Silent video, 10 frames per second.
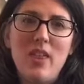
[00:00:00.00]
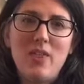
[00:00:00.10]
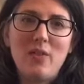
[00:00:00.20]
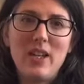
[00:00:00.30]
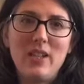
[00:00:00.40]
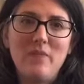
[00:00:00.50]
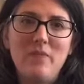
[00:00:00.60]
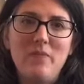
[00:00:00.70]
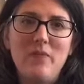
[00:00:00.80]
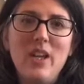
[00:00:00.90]
3.
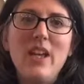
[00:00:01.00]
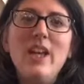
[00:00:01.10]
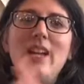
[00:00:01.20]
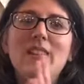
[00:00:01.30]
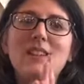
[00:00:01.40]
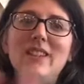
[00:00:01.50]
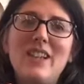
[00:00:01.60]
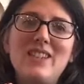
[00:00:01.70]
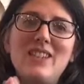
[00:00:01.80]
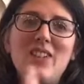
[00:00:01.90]

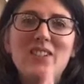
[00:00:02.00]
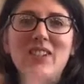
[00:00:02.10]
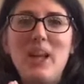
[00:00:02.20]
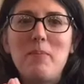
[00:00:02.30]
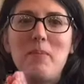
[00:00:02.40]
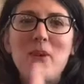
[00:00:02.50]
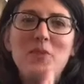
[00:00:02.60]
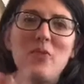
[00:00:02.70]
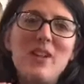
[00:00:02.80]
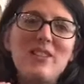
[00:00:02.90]
Let's all clap, our
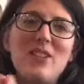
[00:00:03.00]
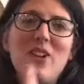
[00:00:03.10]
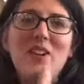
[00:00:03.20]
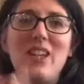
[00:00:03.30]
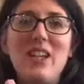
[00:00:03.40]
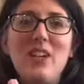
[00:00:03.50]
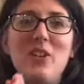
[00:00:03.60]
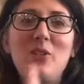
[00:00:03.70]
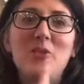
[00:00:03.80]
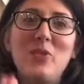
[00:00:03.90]
friends are
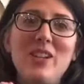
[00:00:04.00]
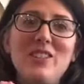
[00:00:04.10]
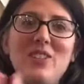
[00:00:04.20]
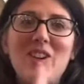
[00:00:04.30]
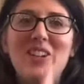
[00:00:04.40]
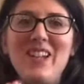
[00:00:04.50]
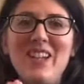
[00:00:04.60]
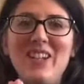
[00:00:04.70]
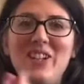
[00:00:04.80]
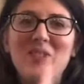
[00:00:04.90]
here, friends are
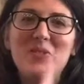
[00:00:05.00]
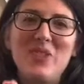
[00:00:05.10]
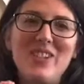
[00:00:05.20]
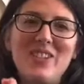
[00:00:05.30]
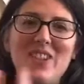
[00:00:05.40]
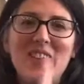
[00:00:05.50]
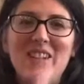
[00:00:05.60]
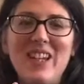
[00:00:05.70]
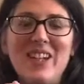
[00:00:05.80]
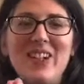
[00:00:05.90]
here, friends are
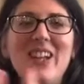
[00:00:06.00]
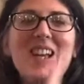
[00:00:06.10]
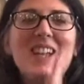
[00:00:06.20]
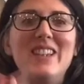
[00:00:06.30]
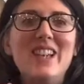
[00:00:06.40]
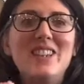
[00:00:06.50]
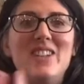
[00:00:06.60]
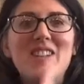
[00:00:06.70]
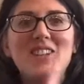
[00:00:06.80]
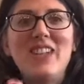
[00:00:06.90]
here. Let's
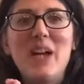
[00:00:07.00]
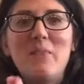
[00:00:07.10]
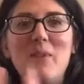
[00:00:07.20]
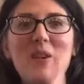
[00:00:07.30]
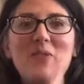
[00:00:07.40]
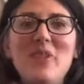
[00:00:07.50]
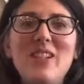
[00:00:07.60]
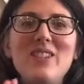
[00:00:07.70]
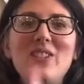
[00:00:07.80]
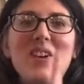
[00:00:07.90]
all clap, our
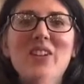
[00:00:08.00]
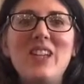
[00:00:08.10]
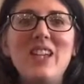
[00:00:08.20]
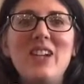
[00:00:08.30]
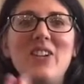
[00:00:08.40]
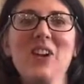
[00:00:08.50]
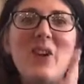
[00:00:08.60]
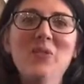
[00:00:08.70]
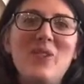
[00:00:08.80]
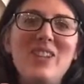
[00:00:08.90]
friends are here,
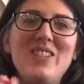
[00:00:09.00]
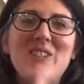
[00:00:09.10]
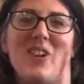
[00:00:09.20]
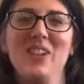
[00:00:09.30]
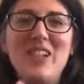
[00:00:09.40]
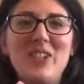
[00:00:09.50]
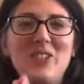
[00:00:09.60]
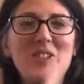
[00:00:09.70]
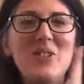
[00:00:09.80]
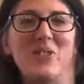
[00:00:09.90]
our friends are here
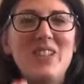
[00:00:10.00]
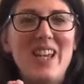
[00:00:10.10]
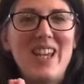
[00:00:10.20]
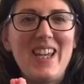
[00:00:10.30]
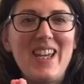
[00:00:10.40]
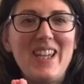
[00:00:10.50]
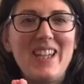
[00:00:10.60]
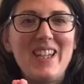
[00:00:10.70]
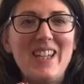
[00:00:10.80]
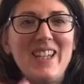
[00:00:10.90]

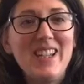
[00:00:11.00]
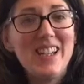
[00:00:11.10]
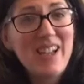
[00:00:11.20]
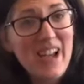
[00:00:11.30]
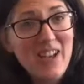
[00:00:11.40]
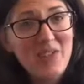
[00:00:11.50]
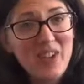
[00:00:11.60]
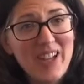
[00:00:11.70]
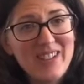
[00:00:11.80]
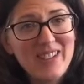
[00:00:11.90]
today. Hi
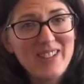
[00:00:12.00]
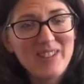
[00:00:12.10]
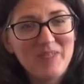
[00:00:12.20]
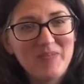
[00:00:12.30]
friends,